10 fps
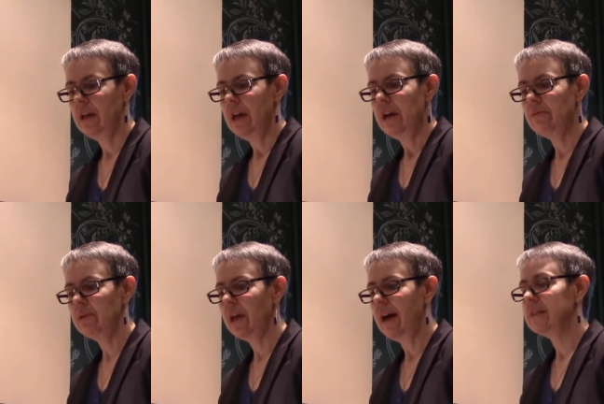He
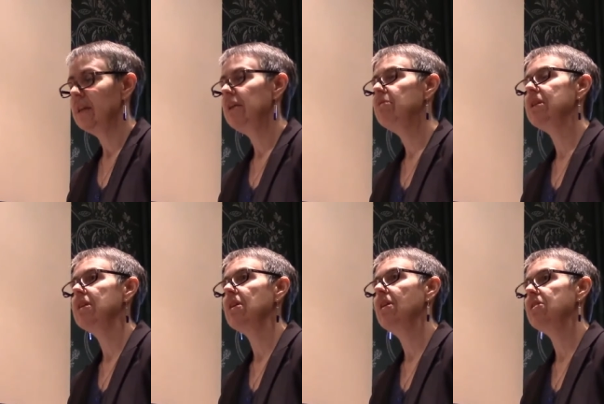realized that he was in the
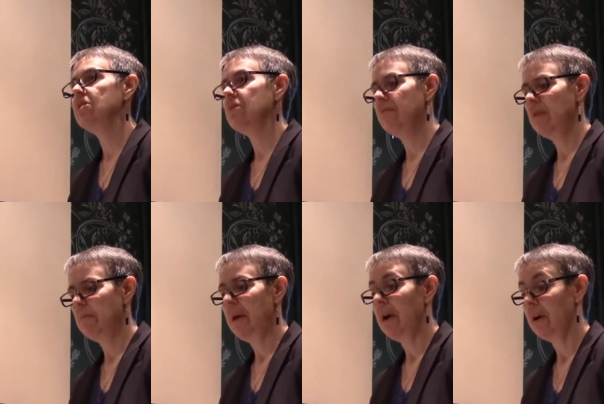clutches of the
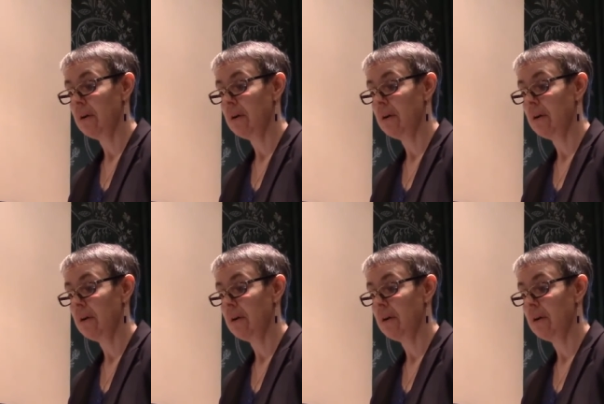bear.